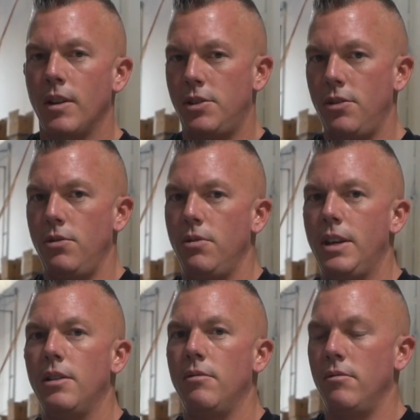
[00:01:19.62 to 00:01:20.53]
to
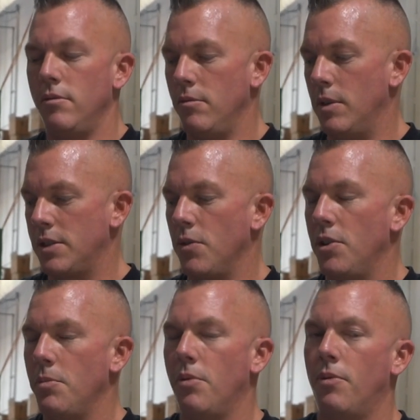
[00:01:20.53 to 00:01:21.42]
get what's going
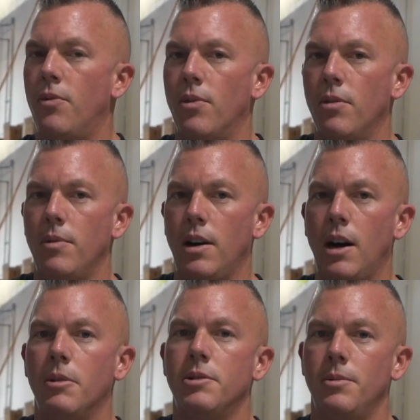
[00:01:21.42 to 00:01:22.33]
to perform
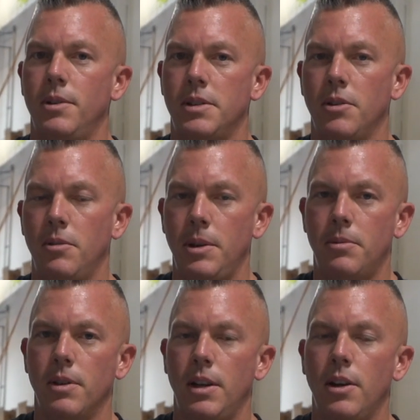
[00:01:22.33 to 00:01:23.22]
optimally. So when people
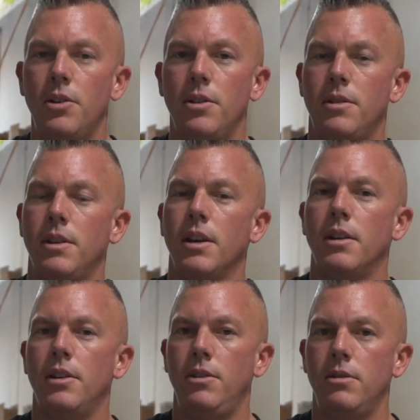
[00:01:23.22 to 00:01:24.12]
are like, oh, do you think I
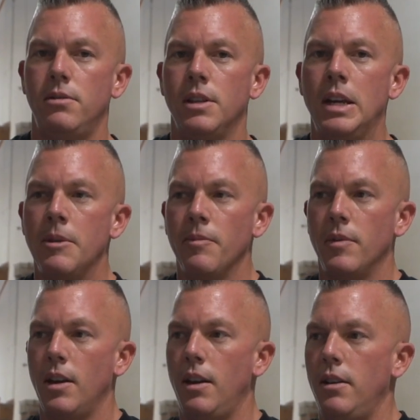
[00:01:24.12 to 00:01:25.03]
could use
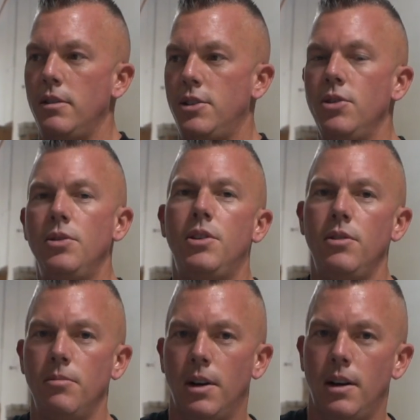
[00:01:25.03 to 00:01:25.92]
a
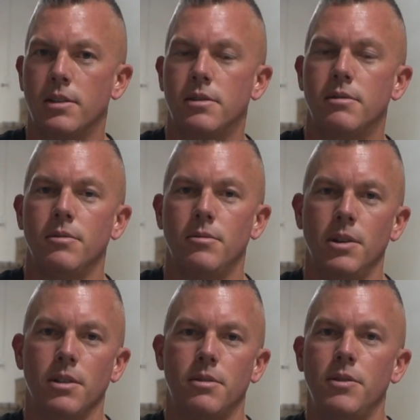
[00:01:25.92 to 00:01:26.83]
2-cube box
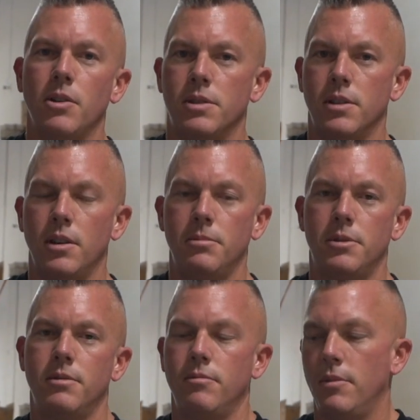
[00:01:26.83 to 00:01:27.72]
with those
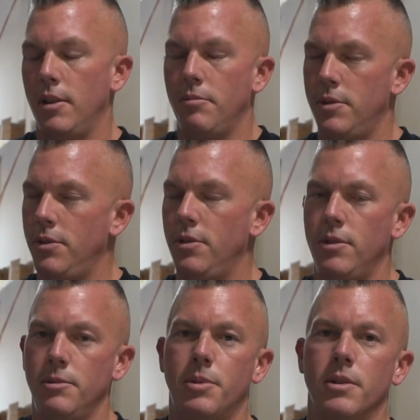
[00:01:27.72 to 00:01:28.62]
subs, like 2
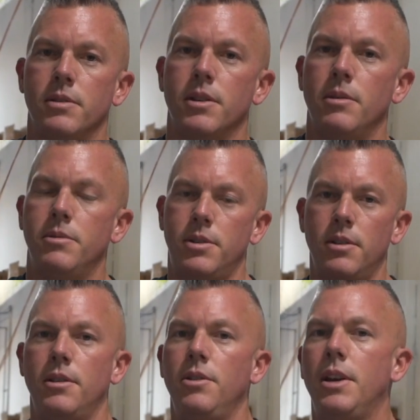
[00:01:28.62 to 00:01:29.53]
cubes per sub?
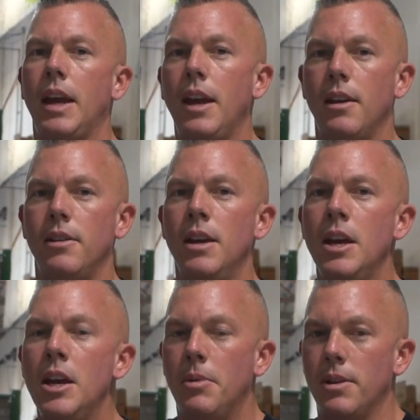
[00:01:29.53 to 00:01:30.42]
Sure, you can,
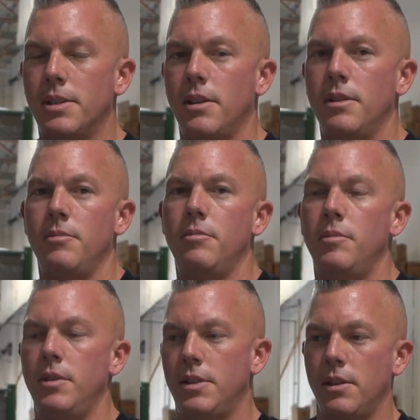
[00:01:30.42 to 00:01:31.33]
but it's
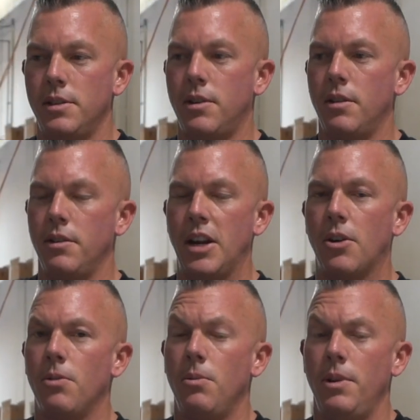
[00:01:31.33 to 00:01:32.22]
gonna start
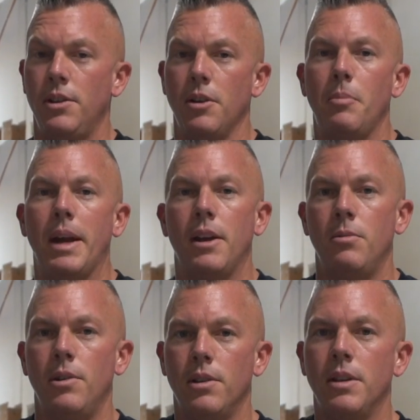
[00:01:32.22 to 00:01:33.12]
narrowing the
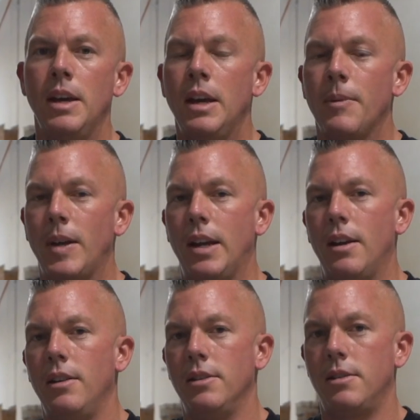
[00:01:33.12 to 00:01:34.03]
bandwidth,
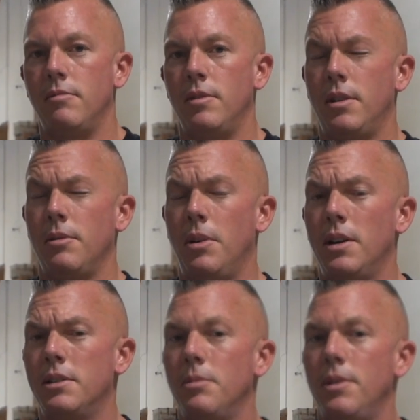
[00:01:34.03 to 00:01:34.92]
and it could
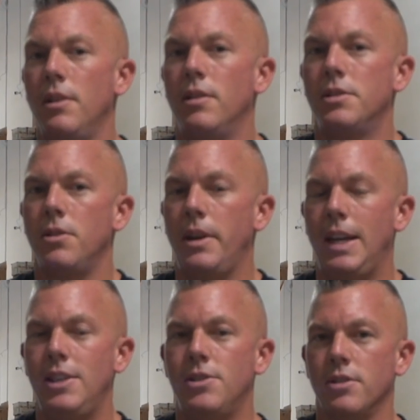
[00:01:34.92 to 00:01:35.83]
possibly also
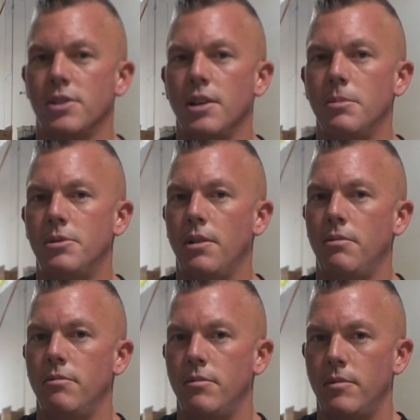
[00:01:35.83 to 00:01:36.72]
heat your subs up
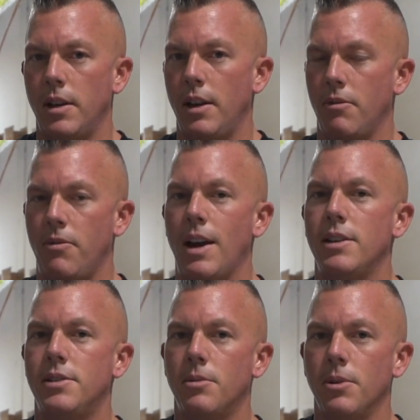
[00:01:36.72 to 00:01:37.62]
like
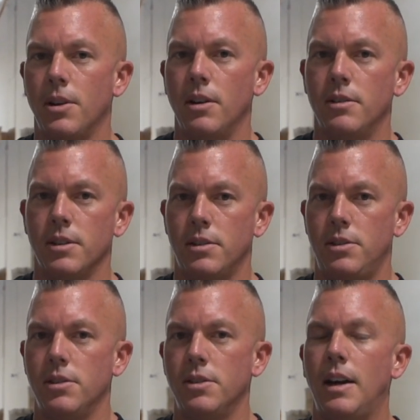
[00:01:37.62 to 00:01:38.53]
faster, because it's
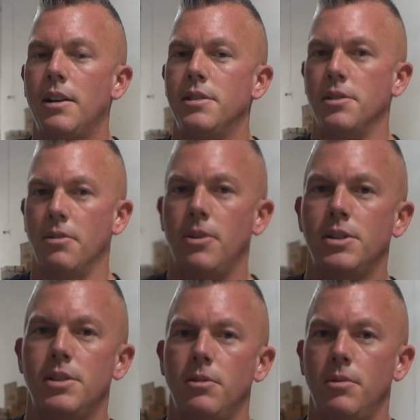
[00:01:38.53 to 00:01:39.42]
just not as
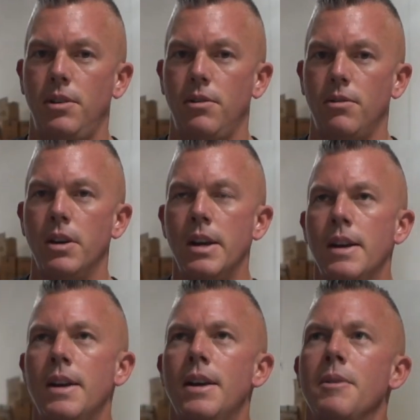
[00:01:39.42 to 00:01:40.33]
efficient when you
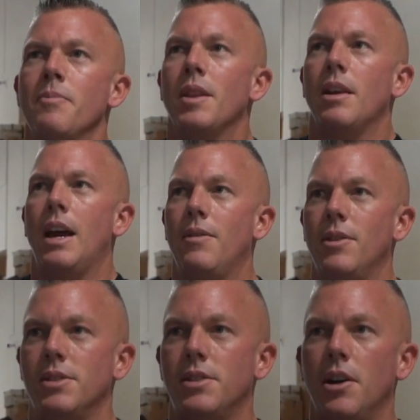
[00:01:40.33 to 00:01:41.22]
have
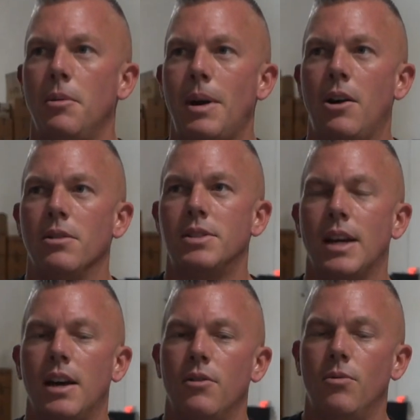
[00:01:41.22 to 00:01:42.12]
the sub
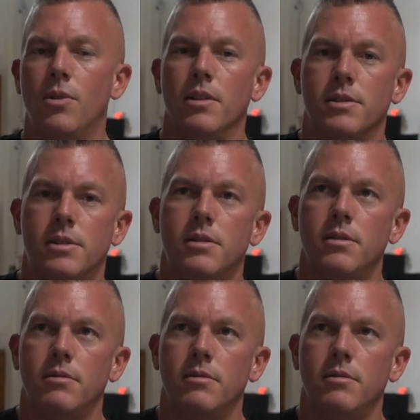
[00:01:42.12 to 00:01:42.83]
outside of what's